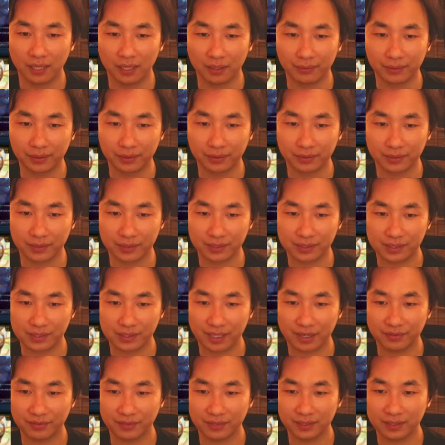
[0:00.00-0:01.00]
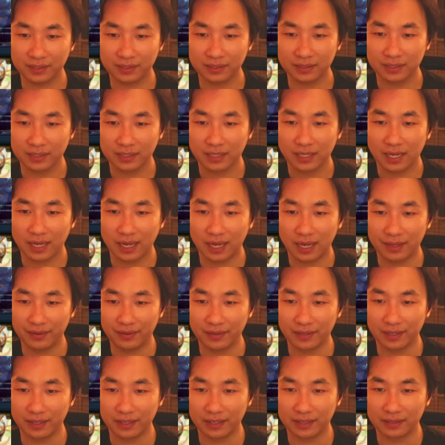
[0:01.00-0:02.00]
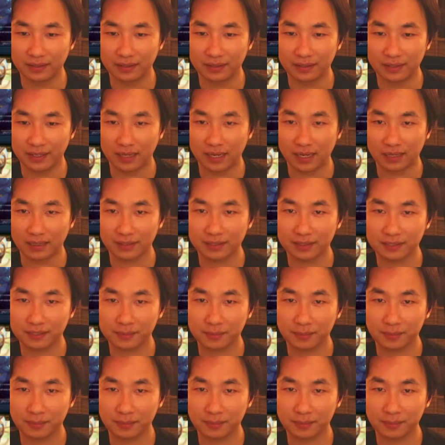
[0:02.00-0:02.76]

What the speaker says: We go to 7. And then at this